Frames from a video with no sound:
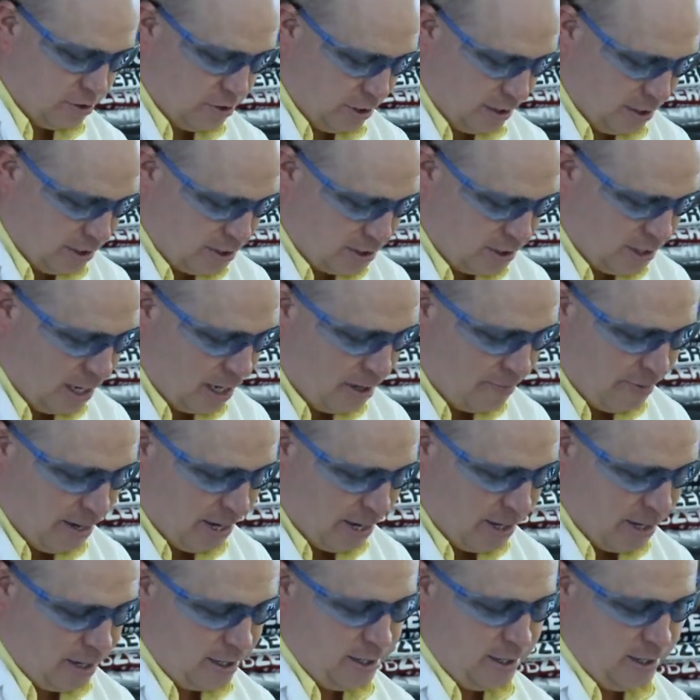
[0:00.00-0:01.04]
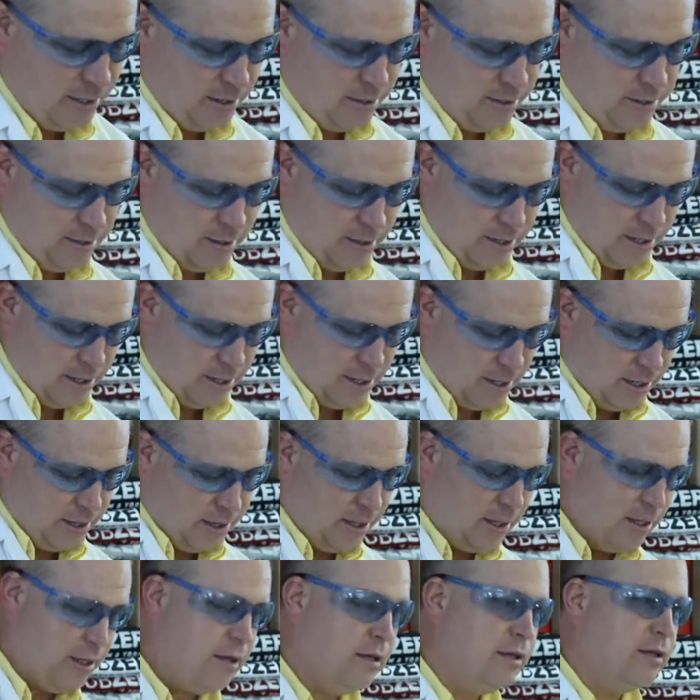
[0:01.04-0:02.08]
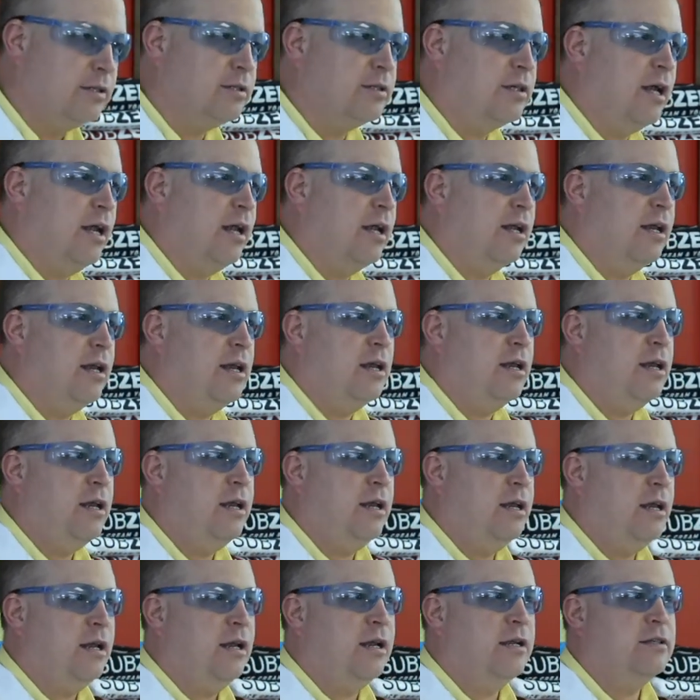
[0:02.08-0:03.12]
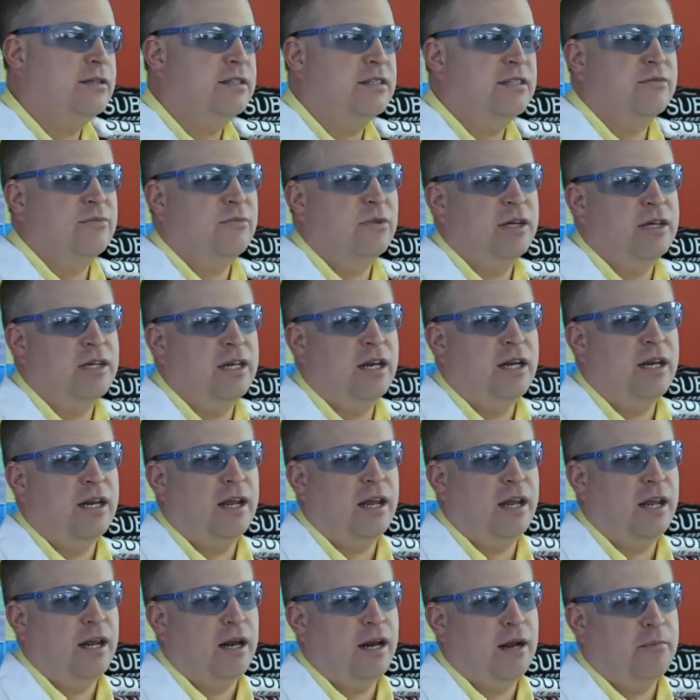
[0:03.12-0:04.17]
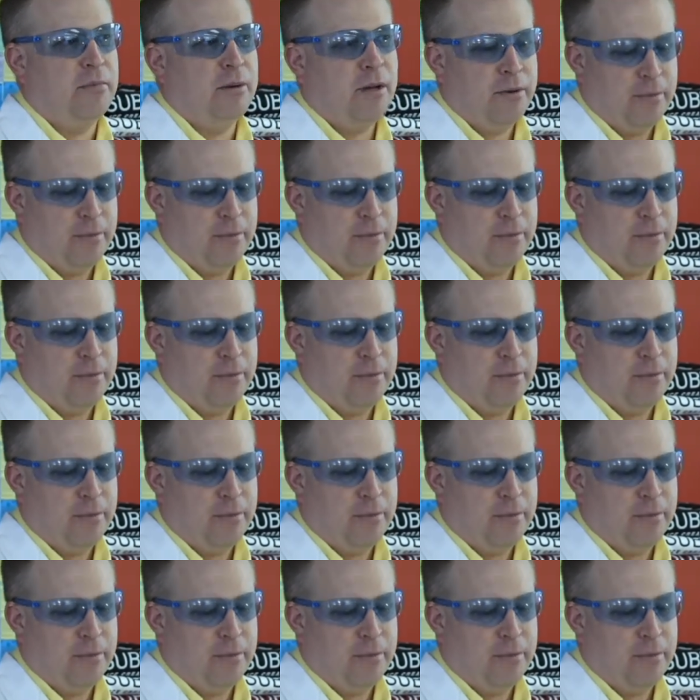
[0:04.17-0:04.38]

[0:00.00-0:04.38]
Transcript: It's not a bad idea, and I think it looks kind of geeky, and it's we need to geek it up a